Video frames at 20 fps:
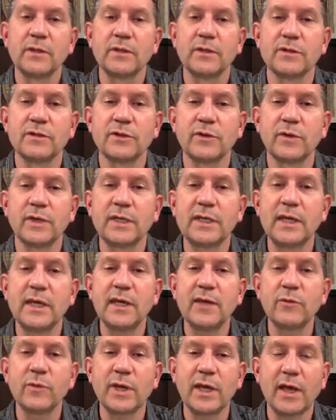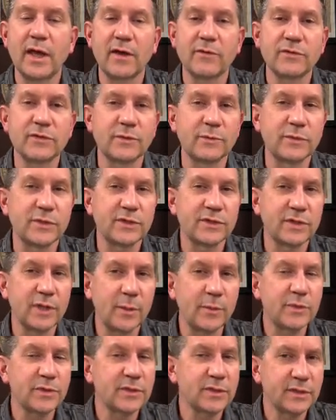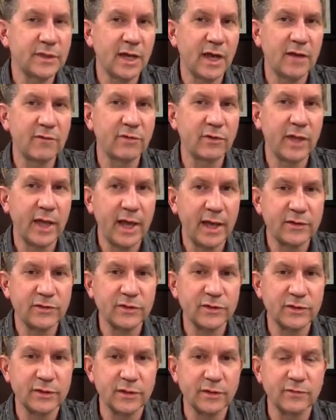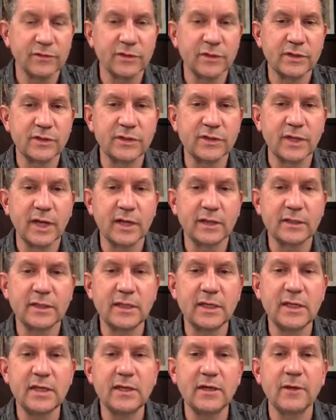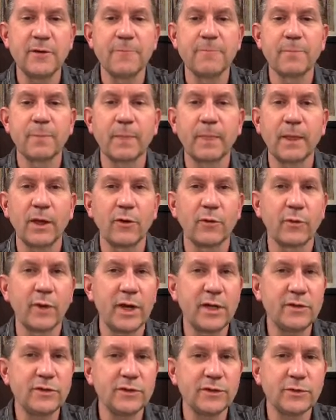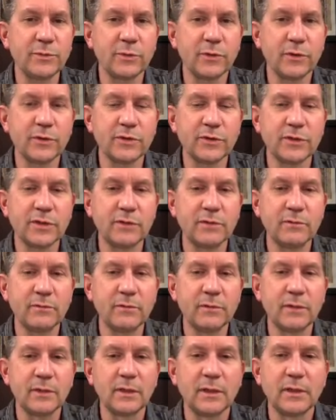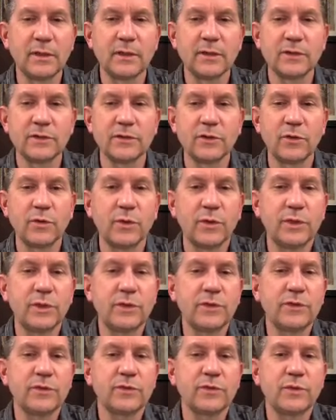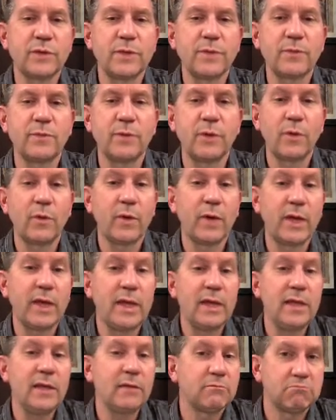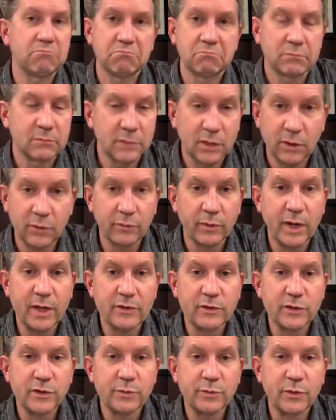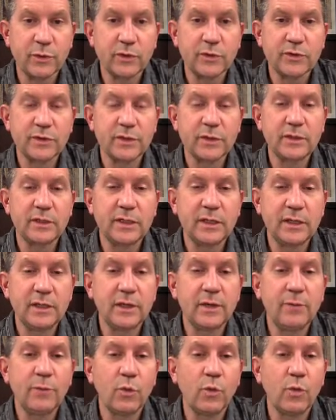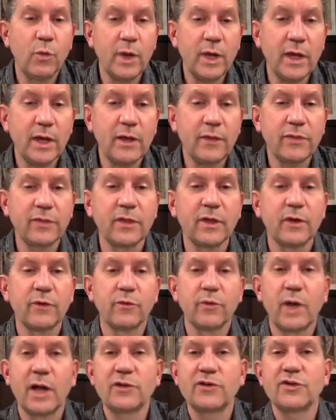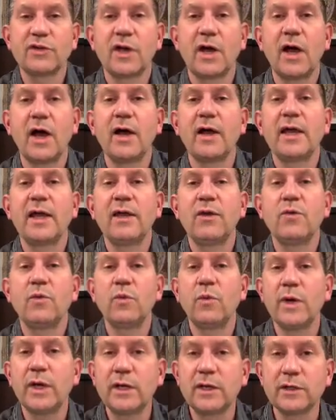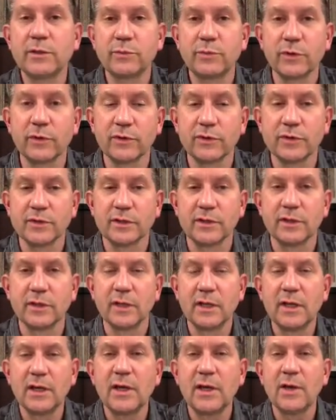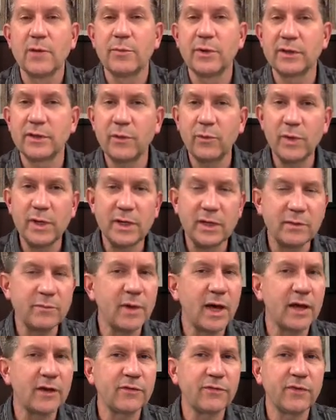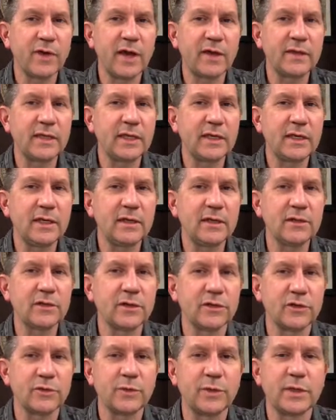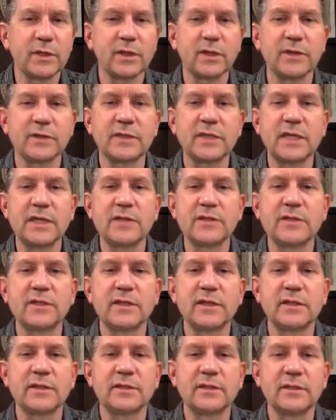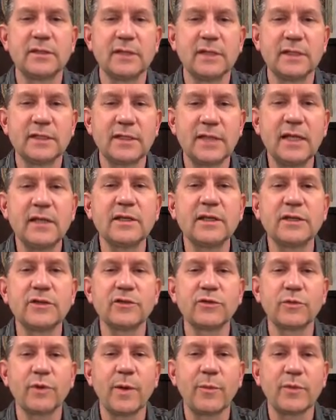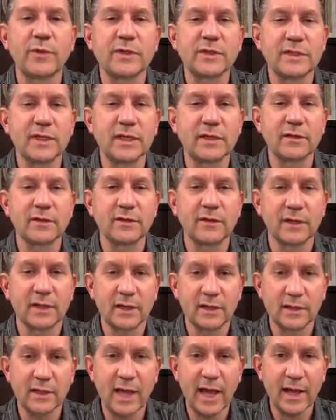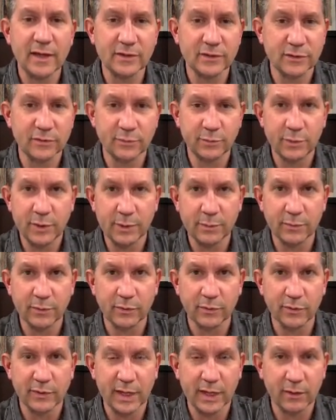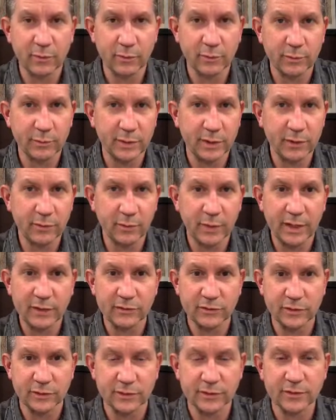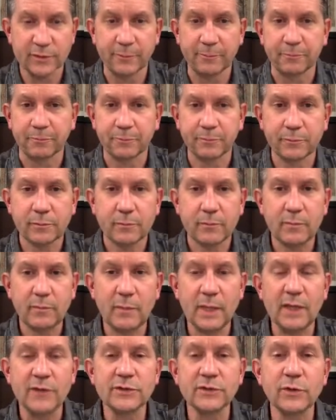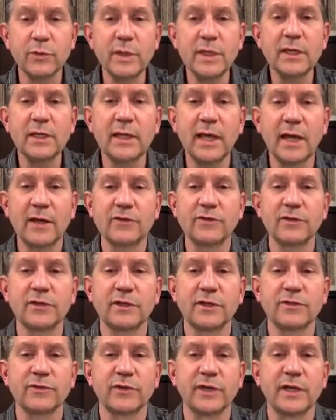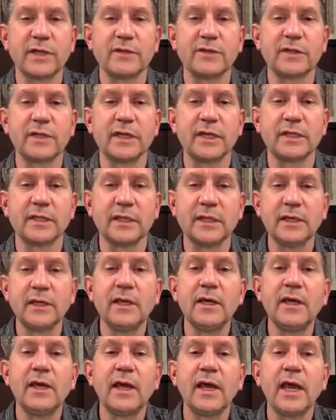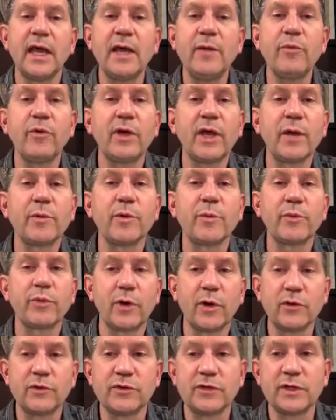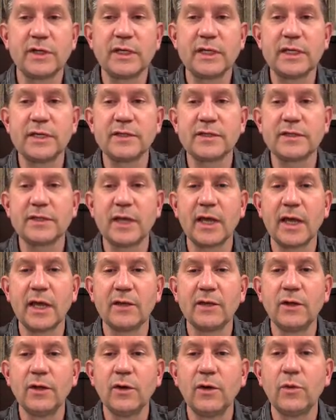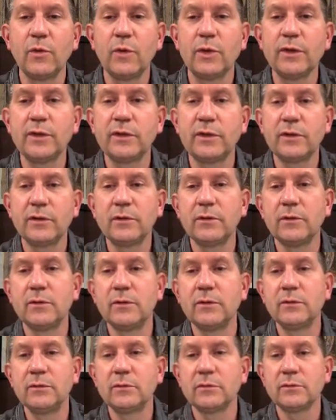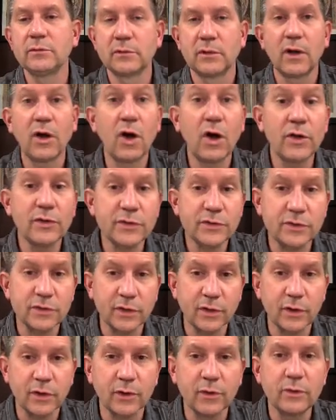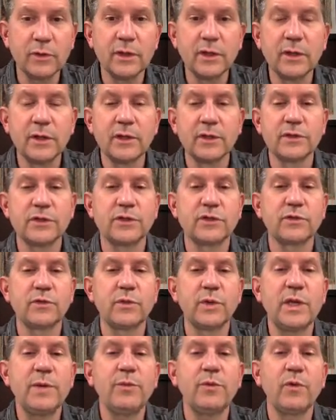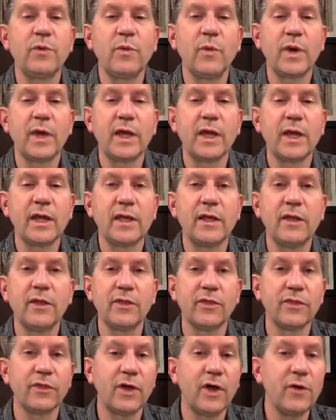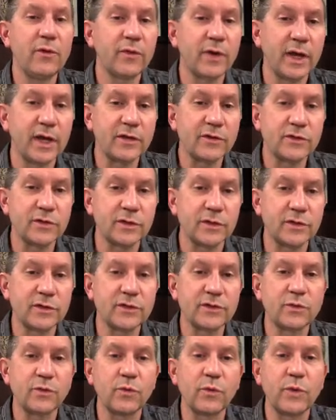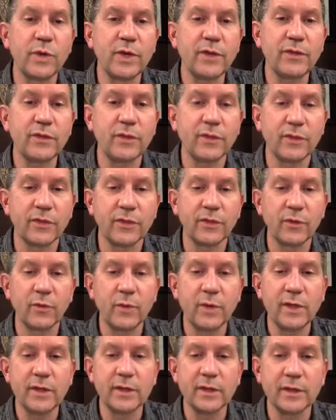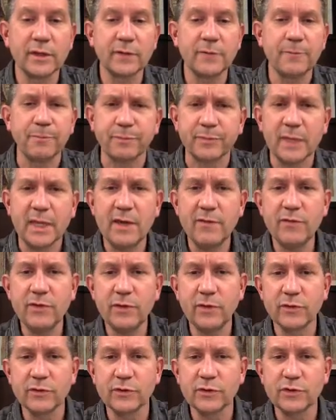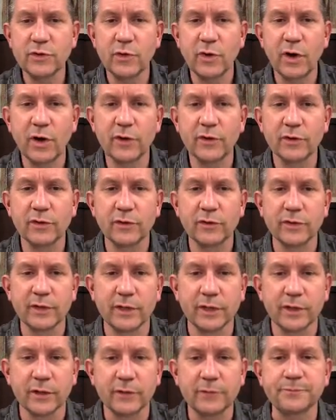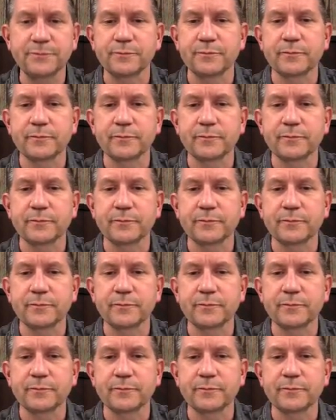So again, we have some substantival adjectives. Tzadik, a righteous person. So will you sweep away a righteous person? Im, with rasha, a wicked person. But then we can modify the English because he's intending to represent the class of people that be righteous. So we can actually translate, Abraham approached and he said, will you also sweep away the righteous with the wicked, even though there's no article here,